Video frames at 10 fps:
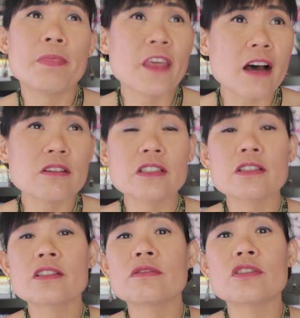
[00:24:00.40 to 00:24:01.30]

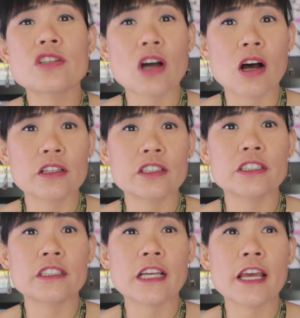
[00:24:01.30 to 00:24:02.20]
thousands of
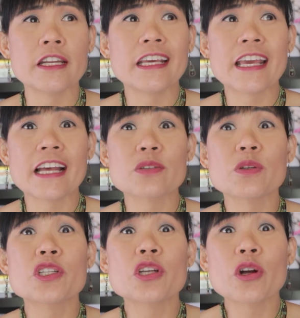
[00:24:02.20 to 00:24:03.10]
dollars, and it gets
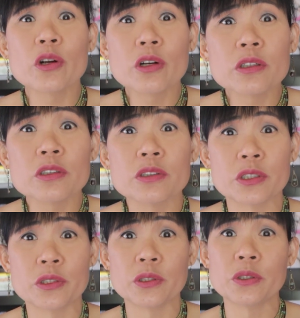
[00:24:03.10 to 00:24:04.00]
returned
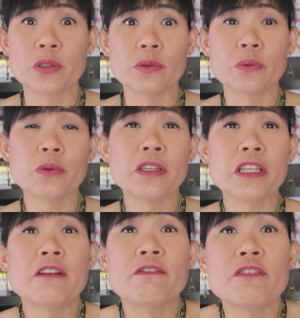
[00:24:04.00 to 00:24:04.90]
to you
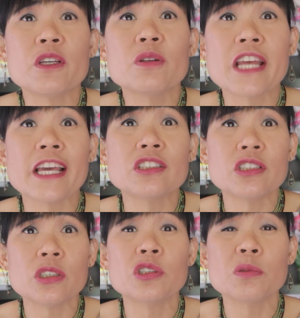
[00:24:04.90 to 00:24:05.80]
within a few days
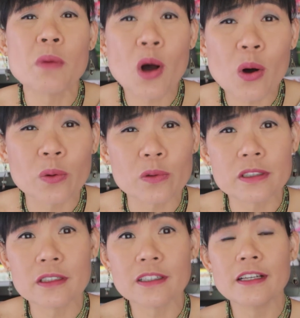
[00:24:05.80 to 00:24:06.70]
due to mold?
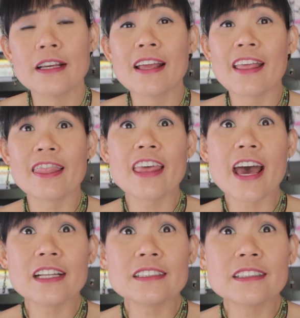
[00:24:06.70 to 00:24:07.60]

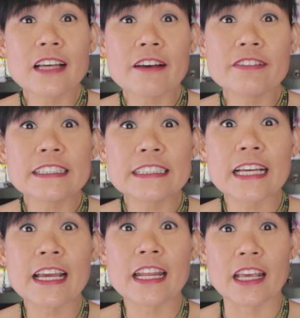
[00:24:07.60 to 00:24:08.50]
That is
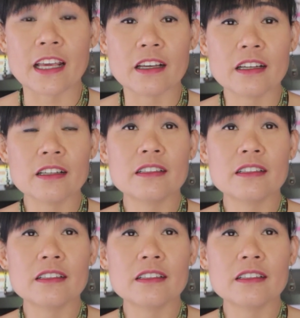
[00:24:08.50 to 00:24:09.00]
devastating.